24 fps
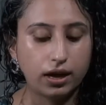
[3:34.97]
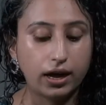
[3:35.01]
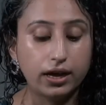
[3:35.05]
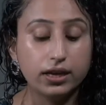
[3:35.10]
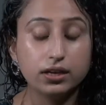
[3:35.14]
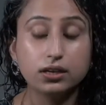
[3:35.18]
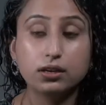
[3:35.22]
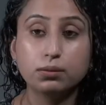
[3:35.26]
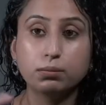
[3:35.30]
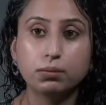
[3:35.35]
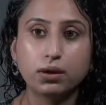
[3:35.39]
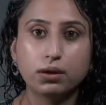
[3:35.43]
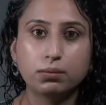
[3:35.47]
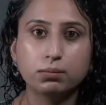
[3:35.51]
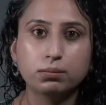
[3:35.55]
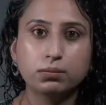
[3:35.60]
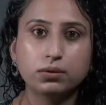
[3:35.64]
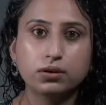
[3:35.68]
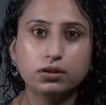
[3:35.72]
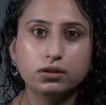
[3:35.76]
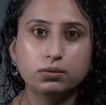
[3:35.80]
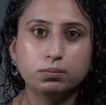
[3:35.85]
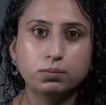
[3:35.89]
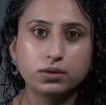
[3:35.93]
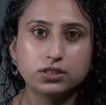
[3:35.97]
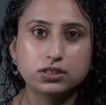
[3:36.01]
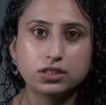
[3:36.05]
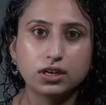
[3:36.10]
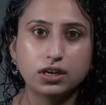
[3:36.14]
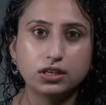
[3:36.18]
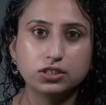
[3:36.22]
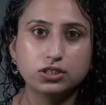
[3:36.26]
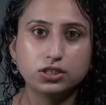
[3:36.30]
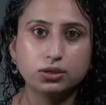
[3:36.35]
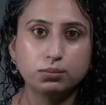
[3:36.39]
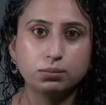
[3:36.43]
I remember
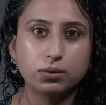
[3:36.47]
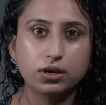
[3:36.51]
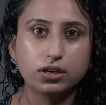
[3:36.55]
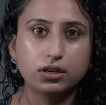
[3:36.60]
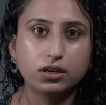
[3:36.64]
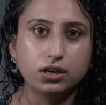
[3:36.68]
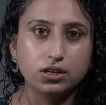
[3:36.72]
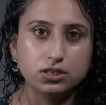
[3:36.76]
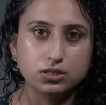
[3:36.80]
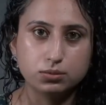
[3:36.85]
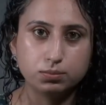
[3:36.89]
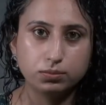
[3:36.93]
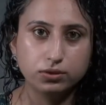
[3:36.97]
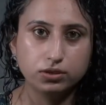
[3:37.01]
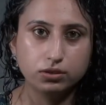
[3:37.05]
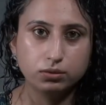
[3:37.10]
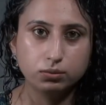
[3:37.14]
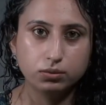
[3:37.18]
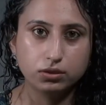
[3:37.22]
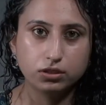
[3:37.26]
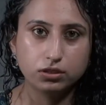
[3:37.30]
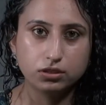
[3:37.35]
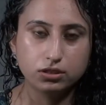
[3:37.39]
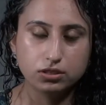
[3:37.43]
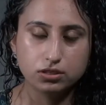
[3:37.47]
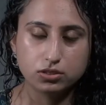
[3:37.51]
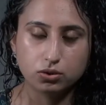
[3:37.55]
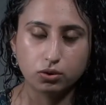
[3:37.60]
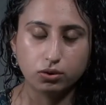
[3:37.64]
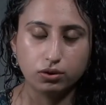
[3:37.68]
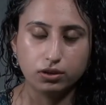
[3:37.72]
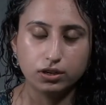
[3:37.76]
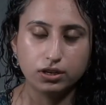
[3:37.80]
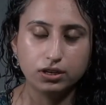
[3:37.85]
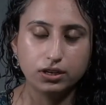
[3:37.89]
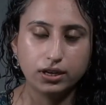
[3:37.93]
massaging my husband with this
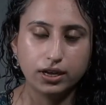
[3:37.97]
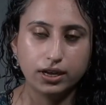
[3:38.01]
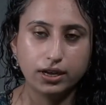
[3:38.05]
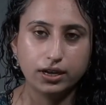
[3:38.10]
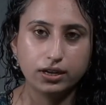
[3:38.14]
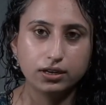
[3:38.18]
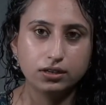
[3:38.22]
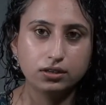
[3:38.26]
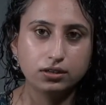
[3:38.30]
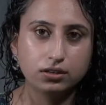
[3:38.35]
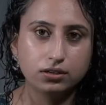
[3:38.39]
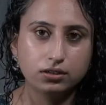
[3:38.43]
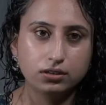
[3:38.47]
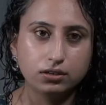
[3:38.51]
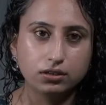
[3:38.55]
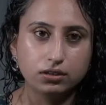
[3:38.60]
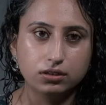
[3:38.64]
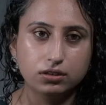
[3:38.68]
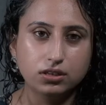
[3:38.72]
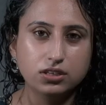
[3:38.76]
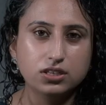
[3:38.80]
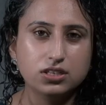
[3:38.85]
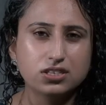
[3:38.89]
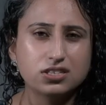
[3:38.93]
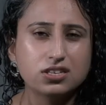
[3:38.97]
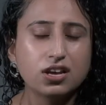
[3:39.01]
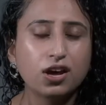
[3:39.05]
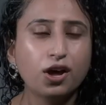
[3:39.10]
oil and uh, his